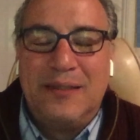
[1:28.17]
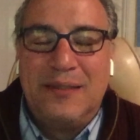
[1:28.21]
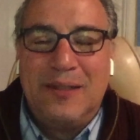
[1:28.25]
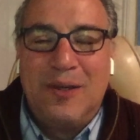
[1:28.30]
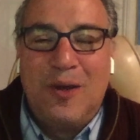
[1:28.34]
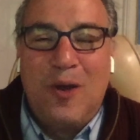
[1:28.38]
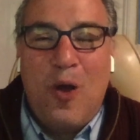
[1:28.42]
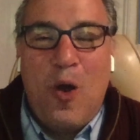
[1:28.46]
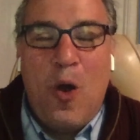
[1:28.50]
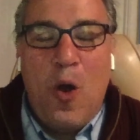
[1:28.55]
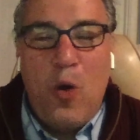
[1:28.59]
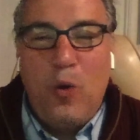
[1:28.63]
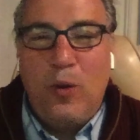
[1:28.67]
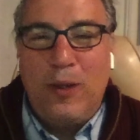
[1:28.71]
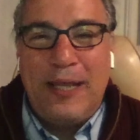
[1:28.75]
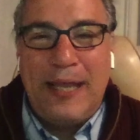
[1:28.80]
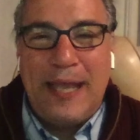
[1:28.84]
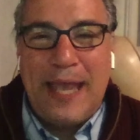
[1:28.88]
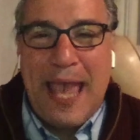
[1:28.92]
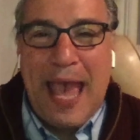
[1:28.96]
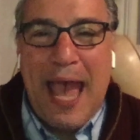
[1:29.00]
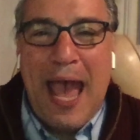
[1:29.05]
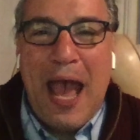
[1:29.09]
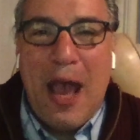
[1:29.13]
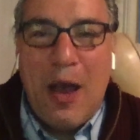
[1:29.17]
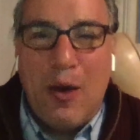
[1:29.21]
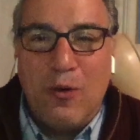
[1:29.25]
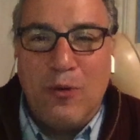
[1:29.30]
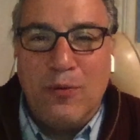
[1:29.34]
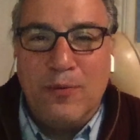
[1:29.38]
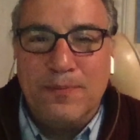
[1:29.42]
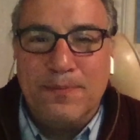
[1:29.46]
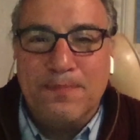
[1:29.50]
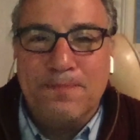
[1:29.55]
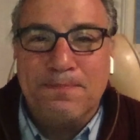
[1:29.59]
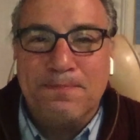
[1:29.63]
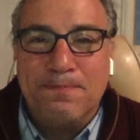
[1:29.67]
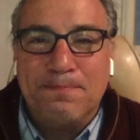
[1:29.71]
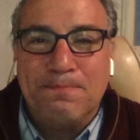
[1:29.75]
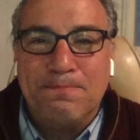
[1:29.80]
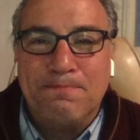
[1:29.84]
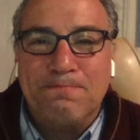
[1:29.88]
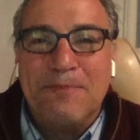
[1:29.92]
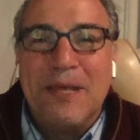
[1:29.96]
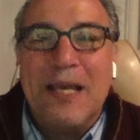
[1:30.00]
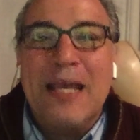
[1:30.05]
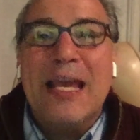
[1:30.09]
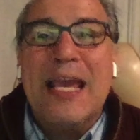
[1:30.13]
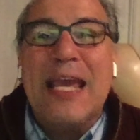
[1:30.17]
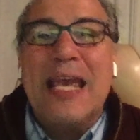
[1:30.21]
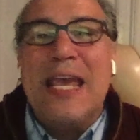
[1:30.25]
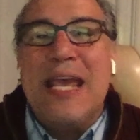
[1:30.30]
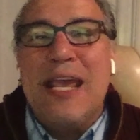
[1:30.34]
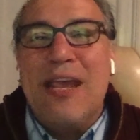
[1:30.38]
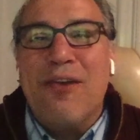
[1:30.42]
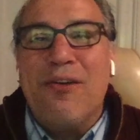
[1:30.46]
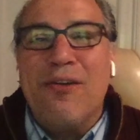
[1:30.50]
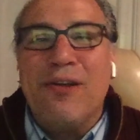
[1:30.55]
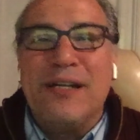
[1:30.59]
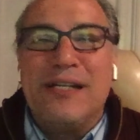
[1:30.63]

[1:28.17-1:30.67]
Holy cow. Here